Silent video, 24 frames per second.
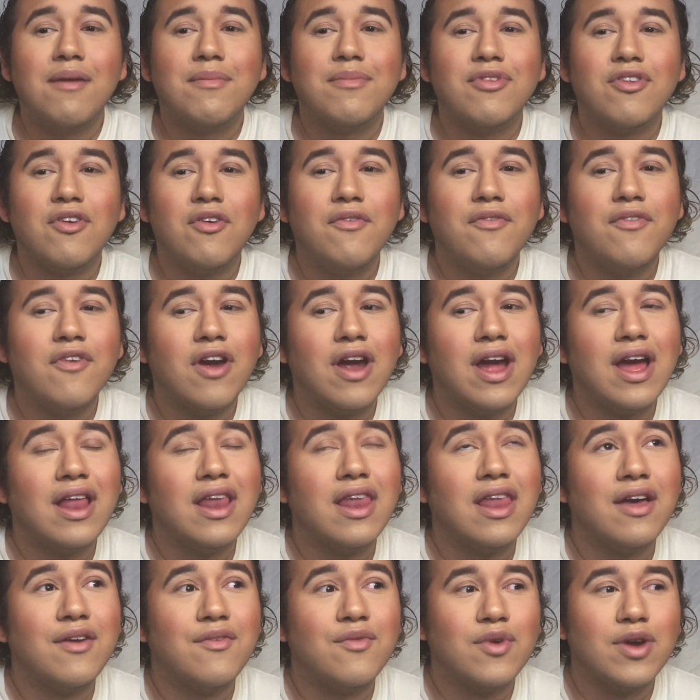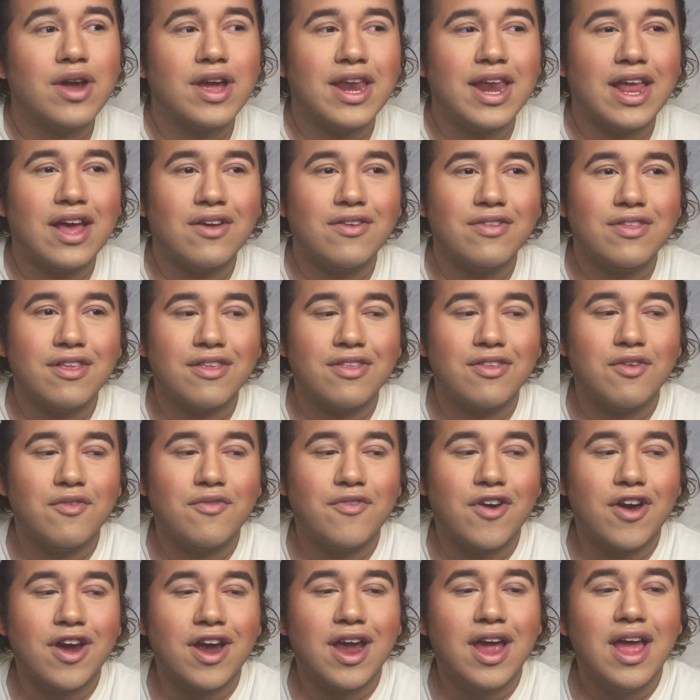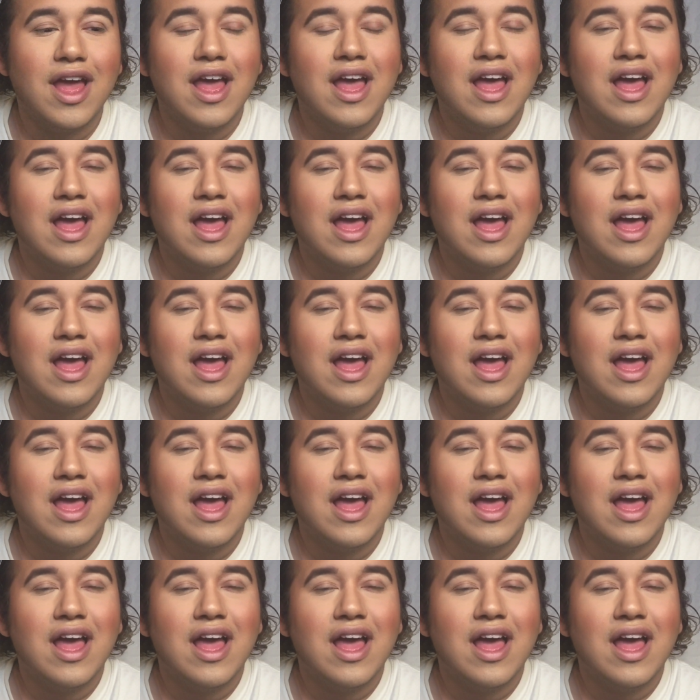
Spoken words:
So far I love working at Ulta so far.